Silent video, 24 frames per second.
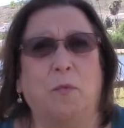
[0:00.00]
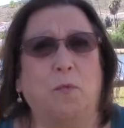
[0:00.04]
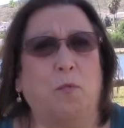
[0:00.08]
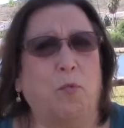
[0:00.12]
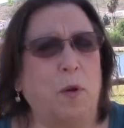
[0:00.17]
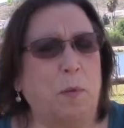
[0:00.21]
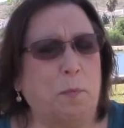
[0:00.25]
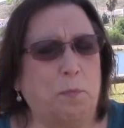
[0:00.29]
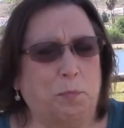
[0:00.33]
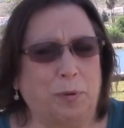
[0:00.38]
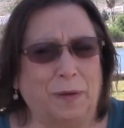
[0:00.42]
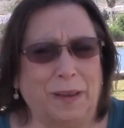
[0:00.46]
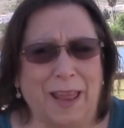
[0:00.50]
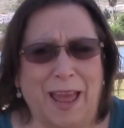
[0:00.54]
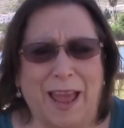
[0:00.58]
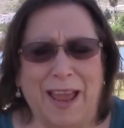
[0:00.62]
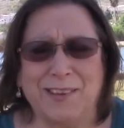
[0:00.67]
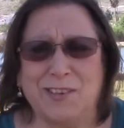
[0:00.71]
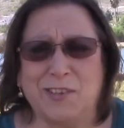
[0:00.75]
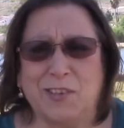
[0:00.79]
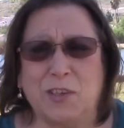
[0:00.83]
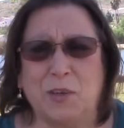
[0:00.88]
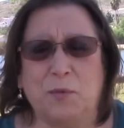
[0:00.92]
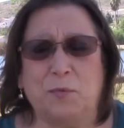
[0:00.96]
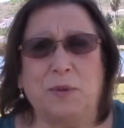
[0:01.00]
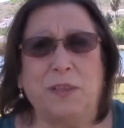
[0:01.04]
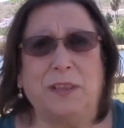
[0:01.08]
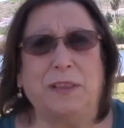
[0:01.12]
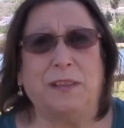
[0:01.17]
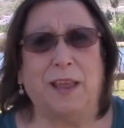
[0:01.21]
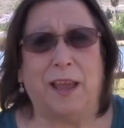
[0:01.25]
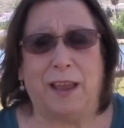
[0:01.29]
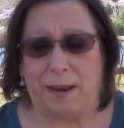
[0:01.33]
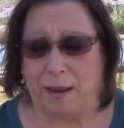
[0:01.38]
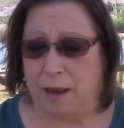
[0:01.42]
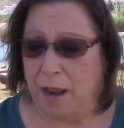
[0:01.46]
We blast it with
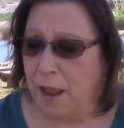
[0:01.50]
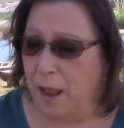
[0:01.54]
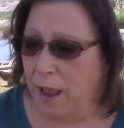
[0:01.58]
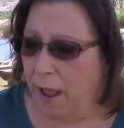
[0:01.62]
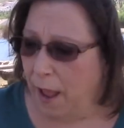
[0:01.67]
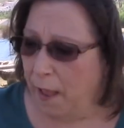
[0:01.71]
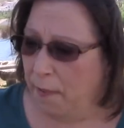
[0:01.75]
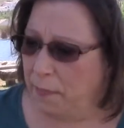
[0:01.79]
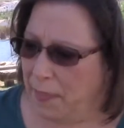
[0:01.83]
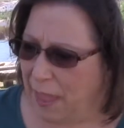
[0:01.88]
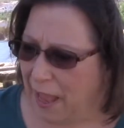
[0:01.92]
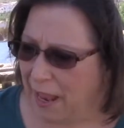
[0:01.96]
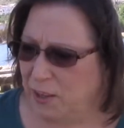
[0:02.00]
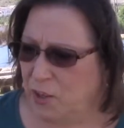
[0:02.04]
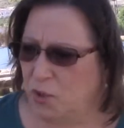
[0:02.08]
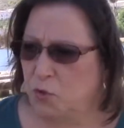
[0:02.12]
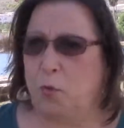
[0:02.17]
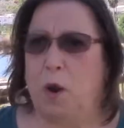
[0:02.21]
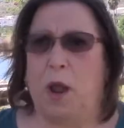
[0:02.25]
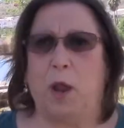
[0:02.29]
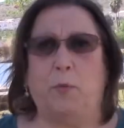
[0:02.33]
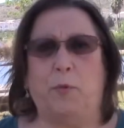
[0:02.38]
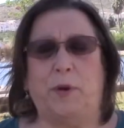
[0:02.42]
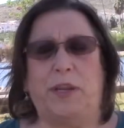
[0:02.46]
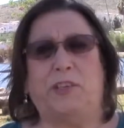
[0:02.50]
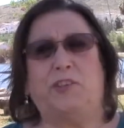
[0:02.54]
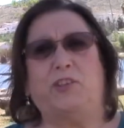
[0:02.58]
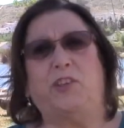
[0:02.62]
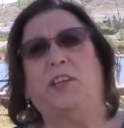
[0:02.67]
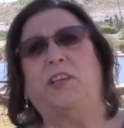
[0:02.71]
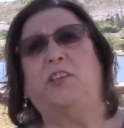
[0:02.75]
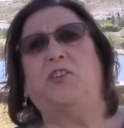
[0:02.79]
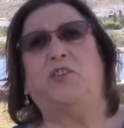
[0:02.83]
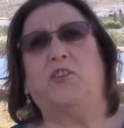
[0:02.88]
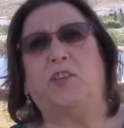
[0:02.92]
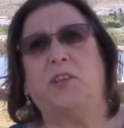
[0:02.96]
light. And that's why we
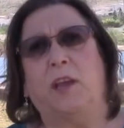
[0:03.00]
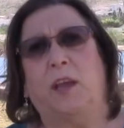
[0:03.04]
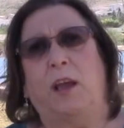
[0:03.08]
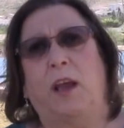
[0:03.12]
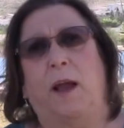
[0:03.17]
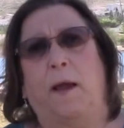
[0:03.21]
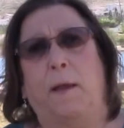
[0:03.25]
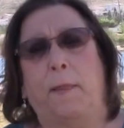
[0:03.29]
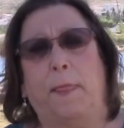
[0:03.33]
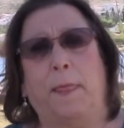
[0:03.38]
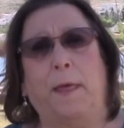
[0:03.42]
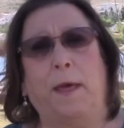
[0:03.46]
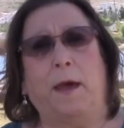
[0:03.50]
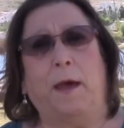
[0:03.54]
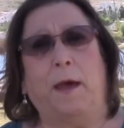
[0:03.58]
teach the